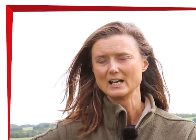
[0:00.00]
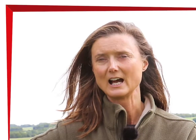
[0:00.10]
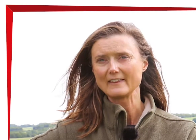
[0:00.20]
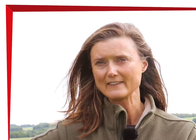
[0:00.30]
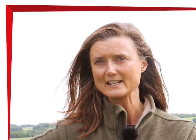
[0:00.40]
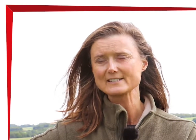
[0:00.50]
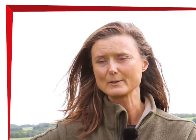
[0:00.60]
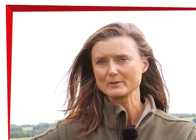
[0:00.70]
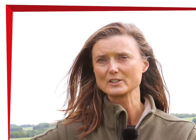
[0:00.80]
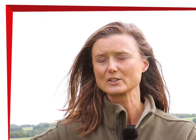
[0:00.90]
and that's
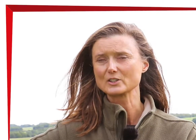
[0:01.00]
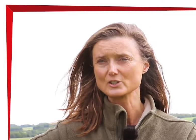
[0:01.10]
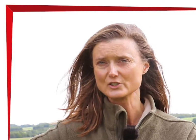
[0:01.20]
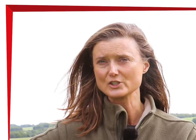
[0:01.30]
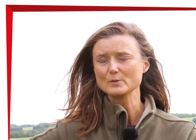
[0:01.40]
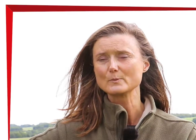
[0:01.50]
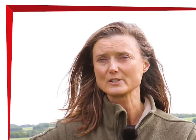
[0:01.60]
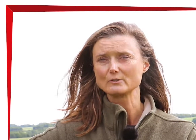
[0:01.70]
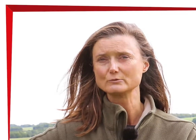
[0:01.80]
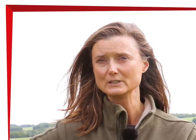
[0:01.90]
something that
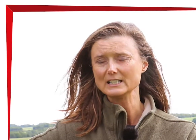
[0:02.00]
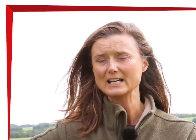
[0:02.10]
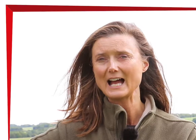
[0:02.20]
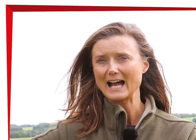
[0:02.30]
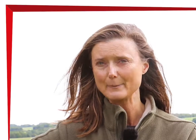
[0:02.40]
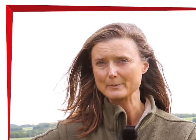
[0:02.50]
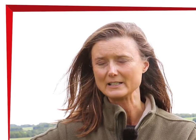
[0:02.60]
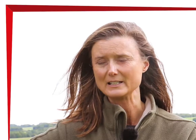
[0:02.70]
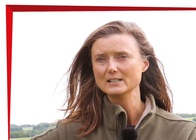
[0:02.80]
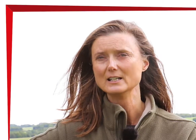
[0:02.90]
consumers are really
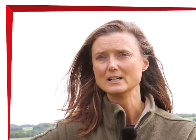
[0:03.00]
happy